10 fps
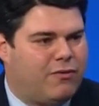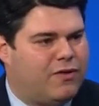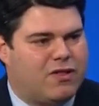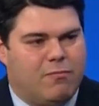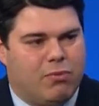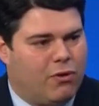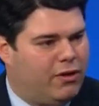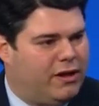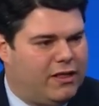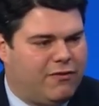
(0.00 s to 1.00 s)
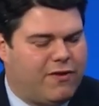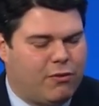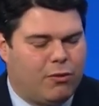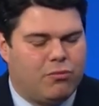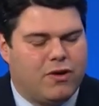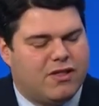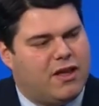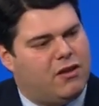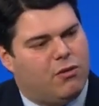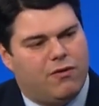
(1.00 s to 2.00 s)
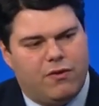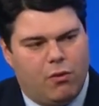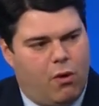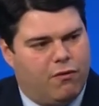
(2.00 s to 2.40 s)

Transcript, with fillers: if it's in Berlin in the federal prison, or if you're